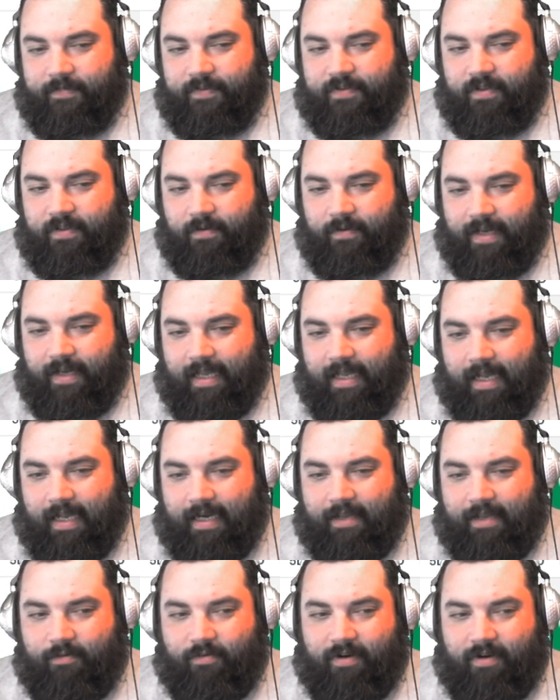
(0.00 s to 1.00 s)
So
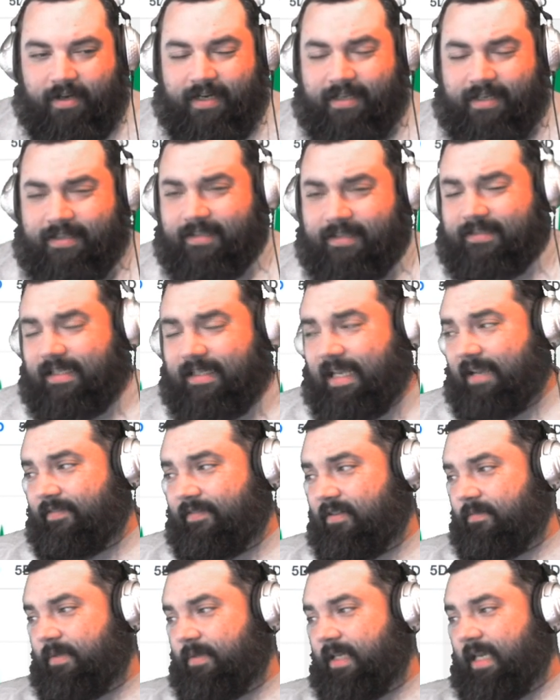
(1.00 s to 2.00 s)
anyone, it doesn't
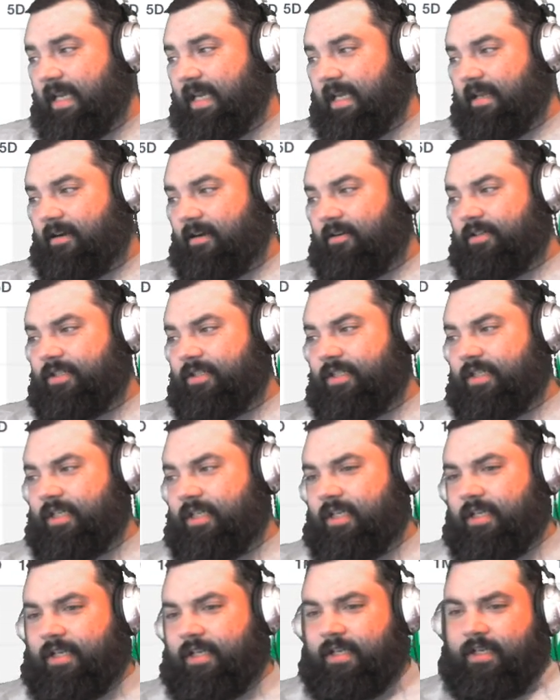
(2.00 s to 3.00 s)
have to be
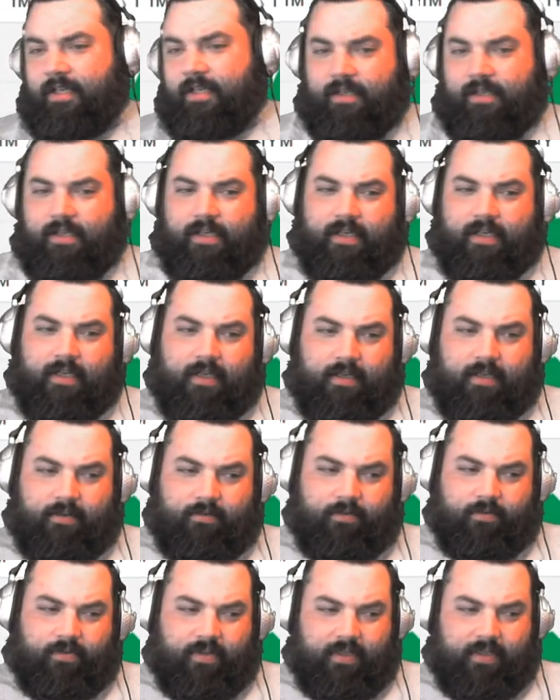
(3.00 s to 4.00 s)
energy
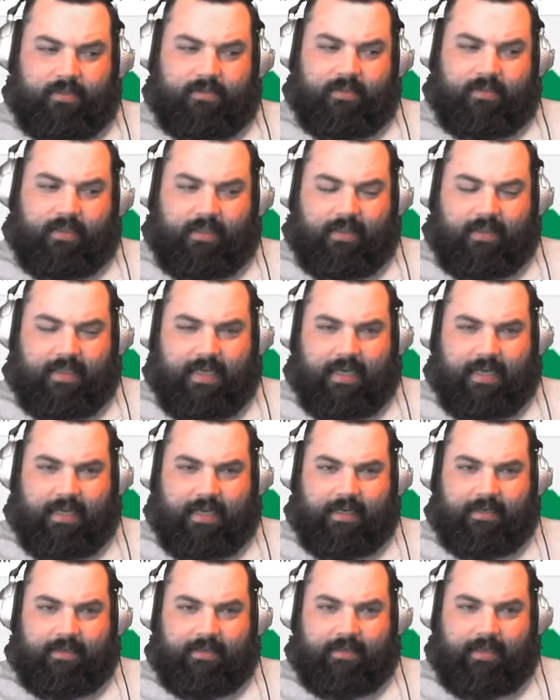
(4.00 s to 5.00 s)
or things like
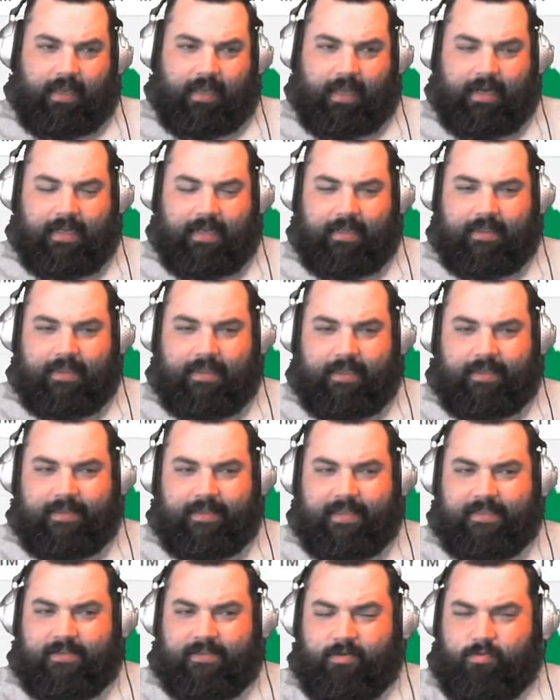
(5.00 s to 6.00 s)
that. Anything
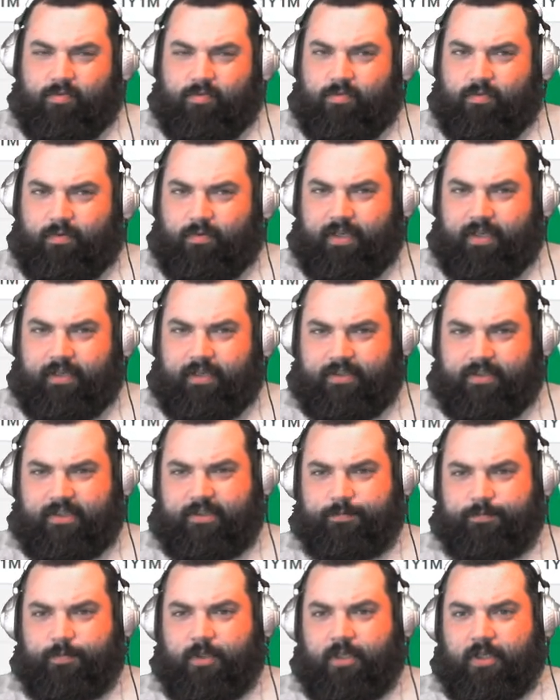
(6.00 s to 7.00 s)
that's a real
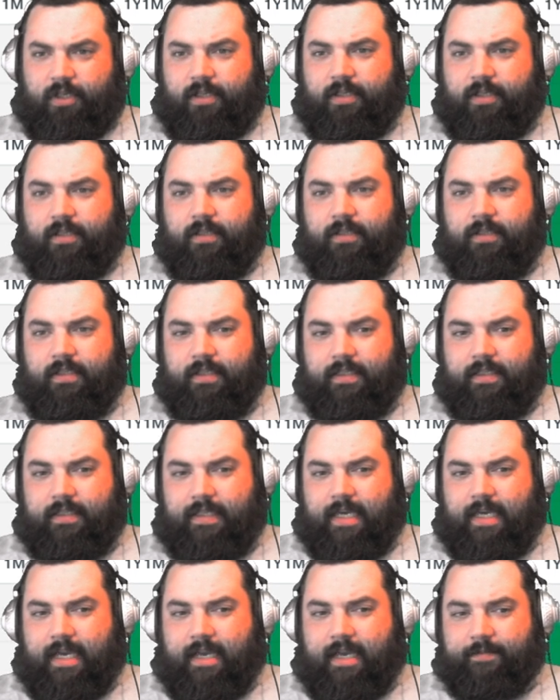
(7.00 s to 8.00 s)
small
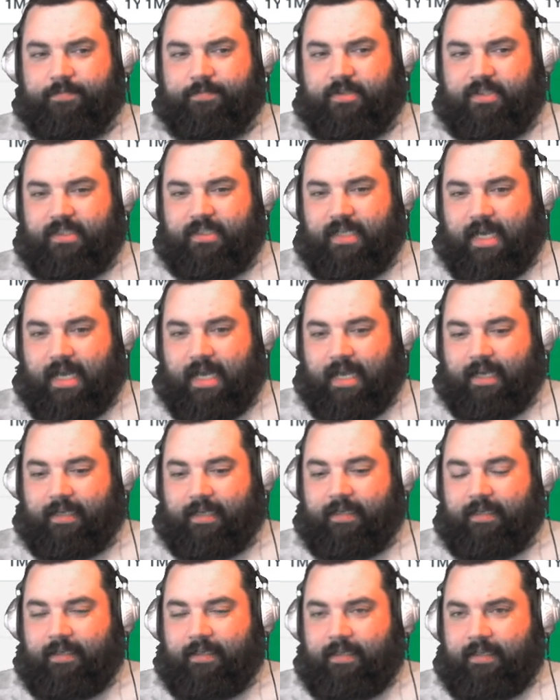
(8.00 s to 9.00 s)
cap
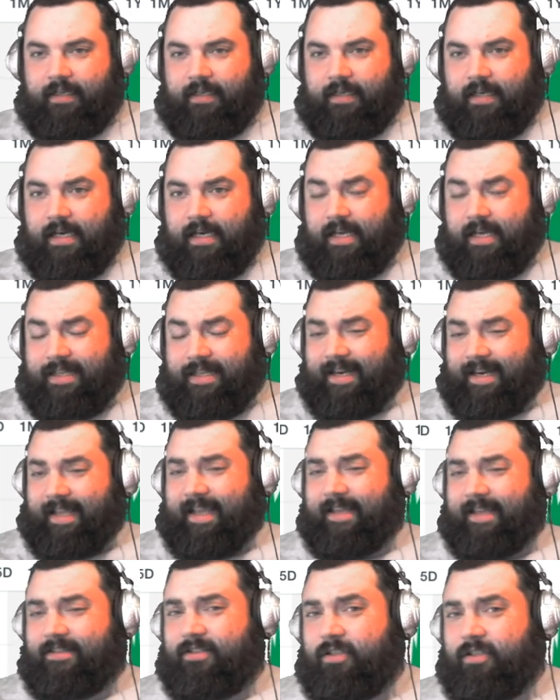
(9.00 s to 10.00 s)
stock that
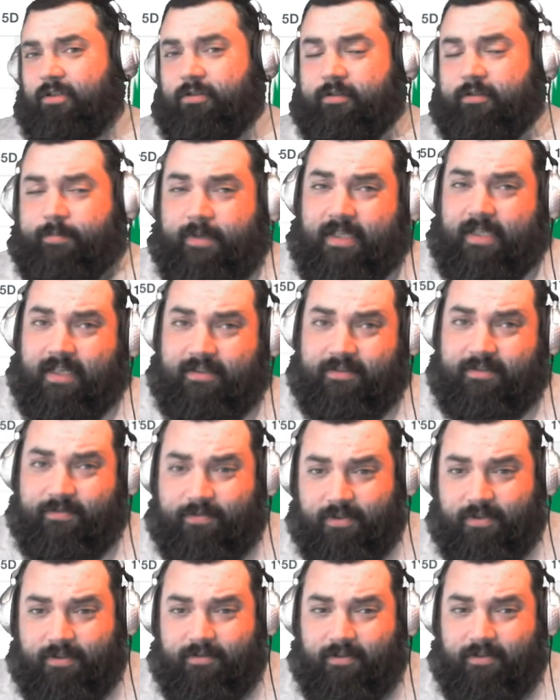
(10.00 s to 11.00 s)
has huge potential
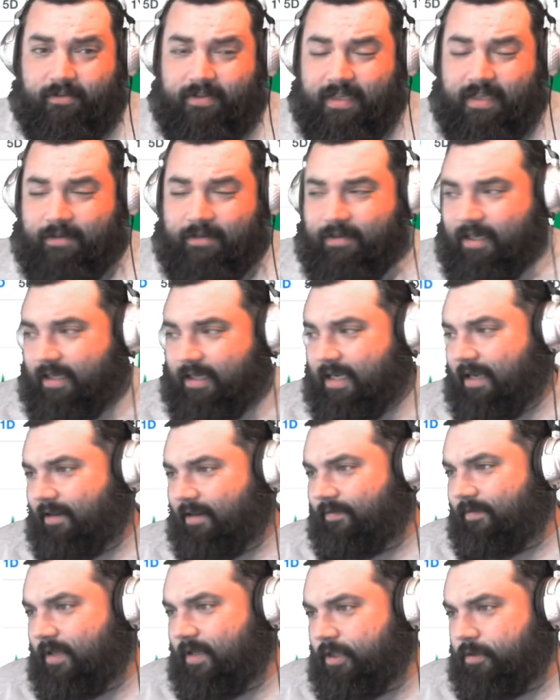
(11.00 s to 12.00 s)
for growth, I want to kind
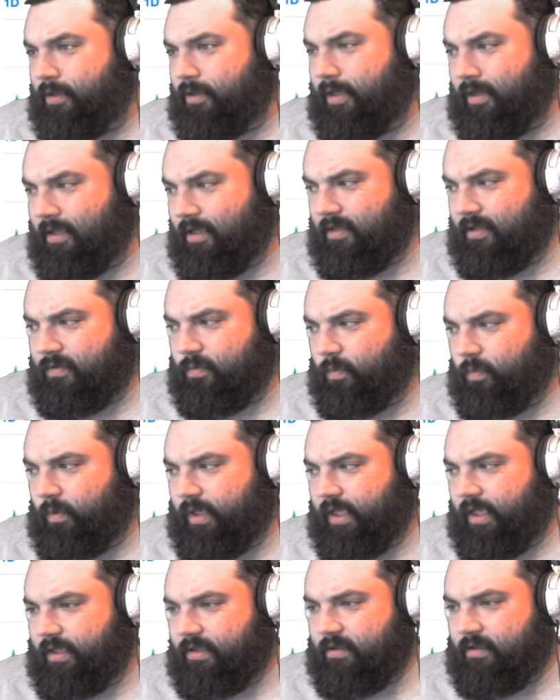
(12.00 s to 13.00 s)
of feature it this
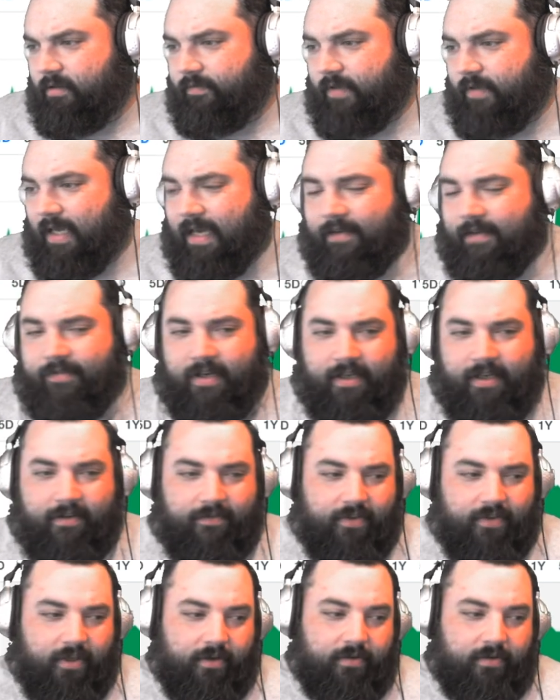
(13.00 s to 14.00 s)
week. So if you have any
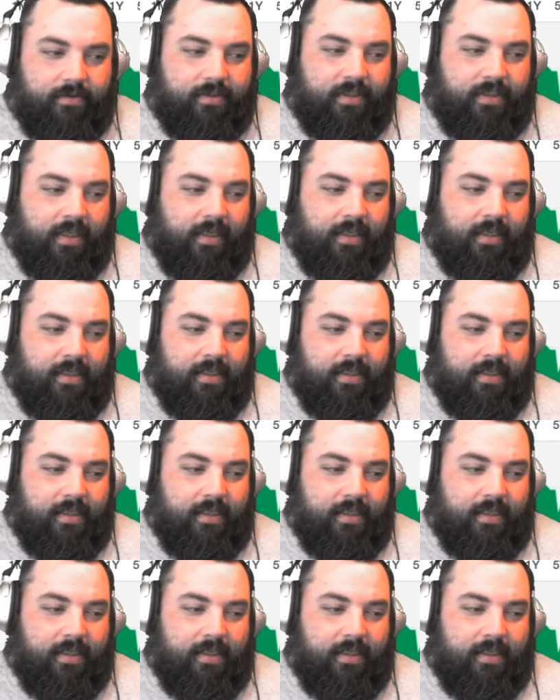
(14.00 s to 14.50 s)
of those,